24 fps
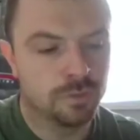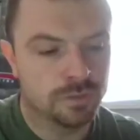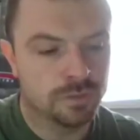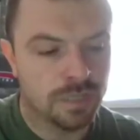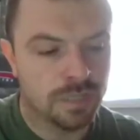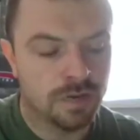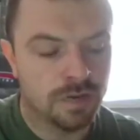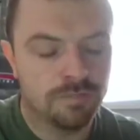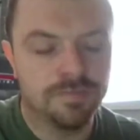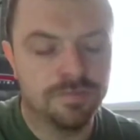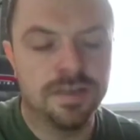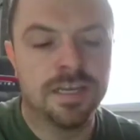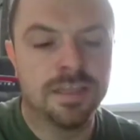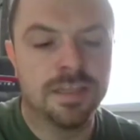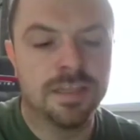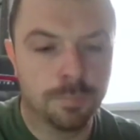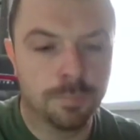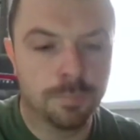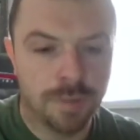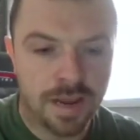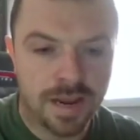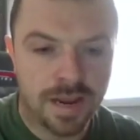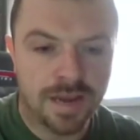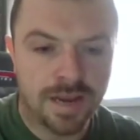start feeling the
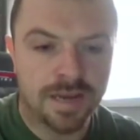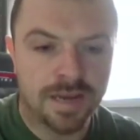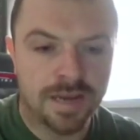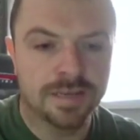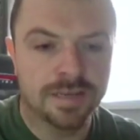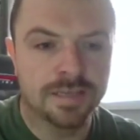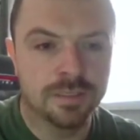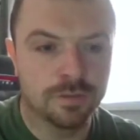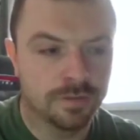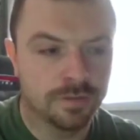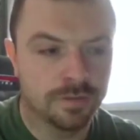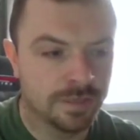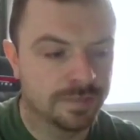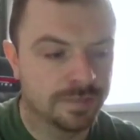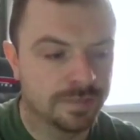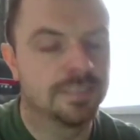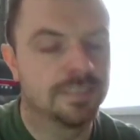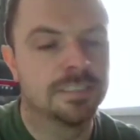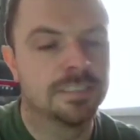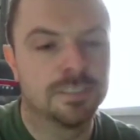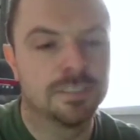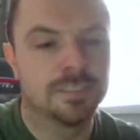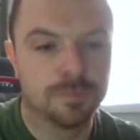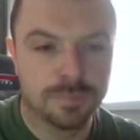pain, and you think
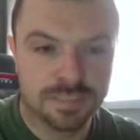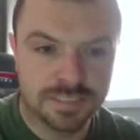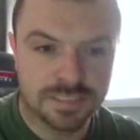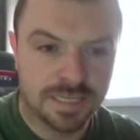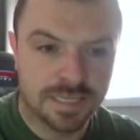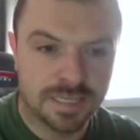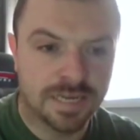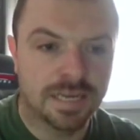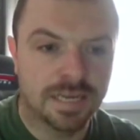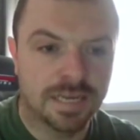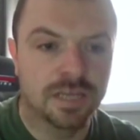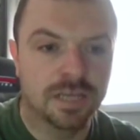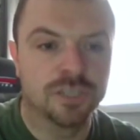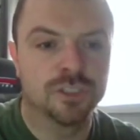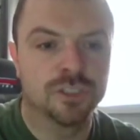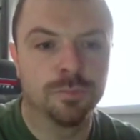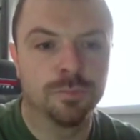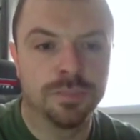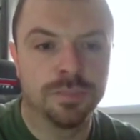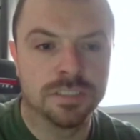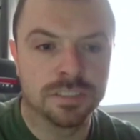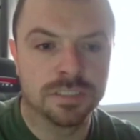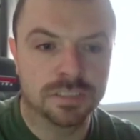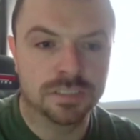
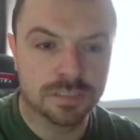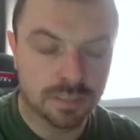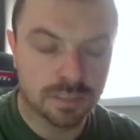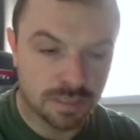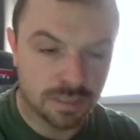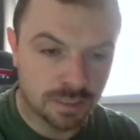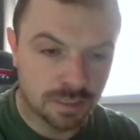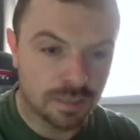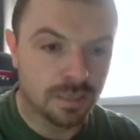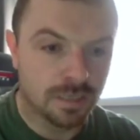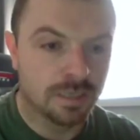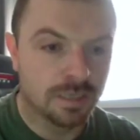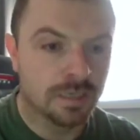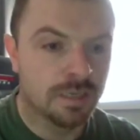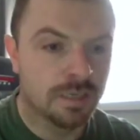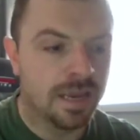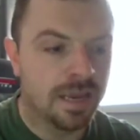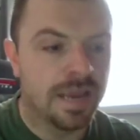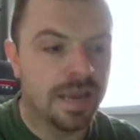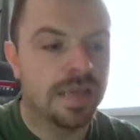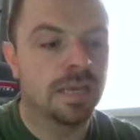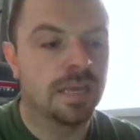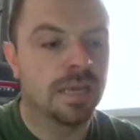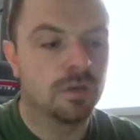maybe just
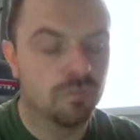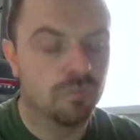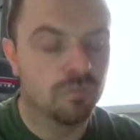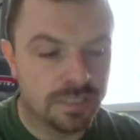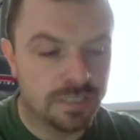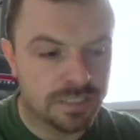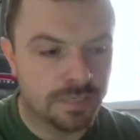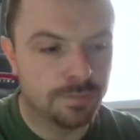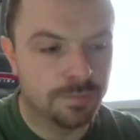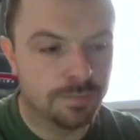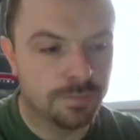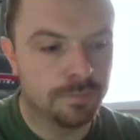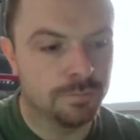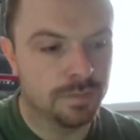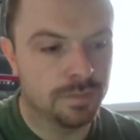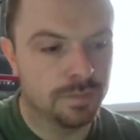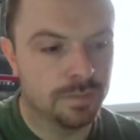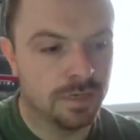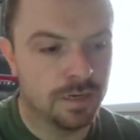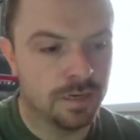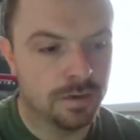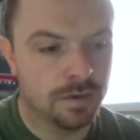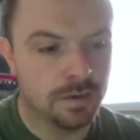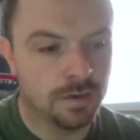increasing
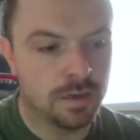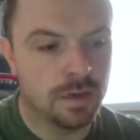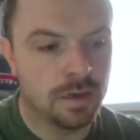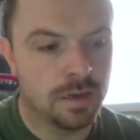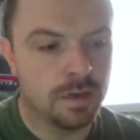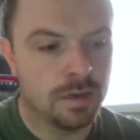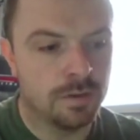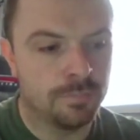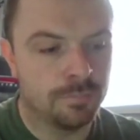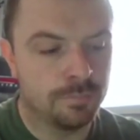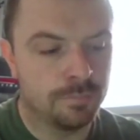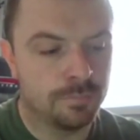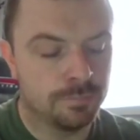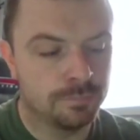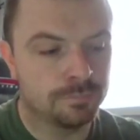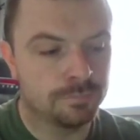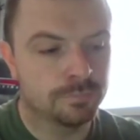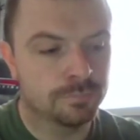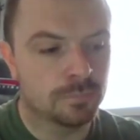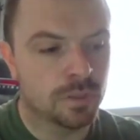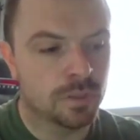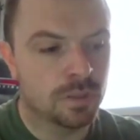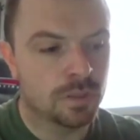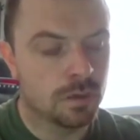my
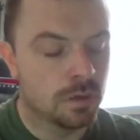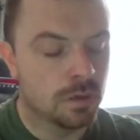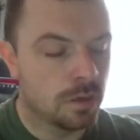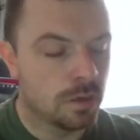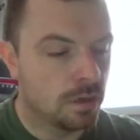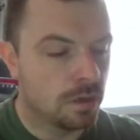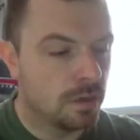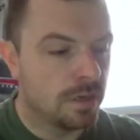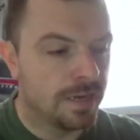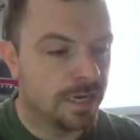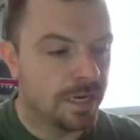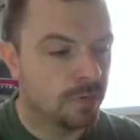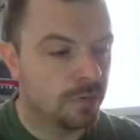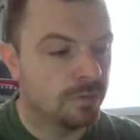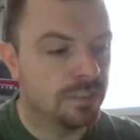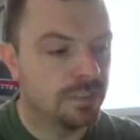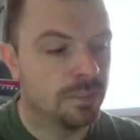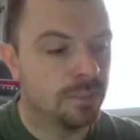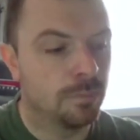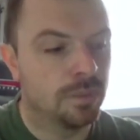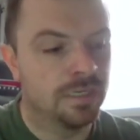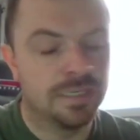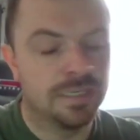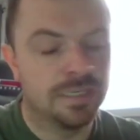
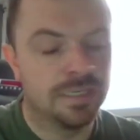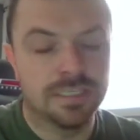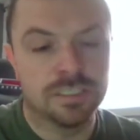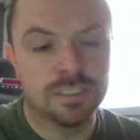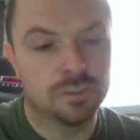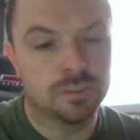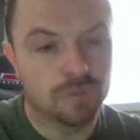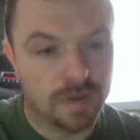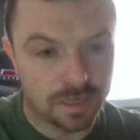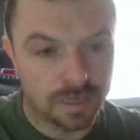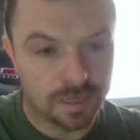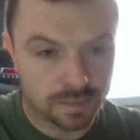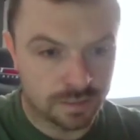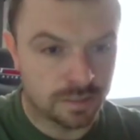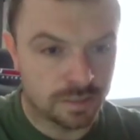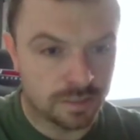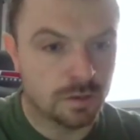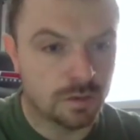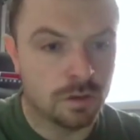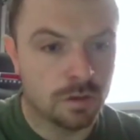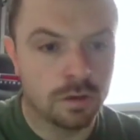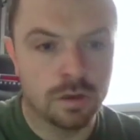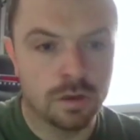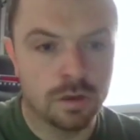knee strength
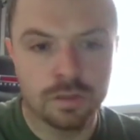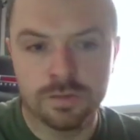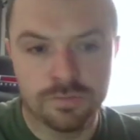on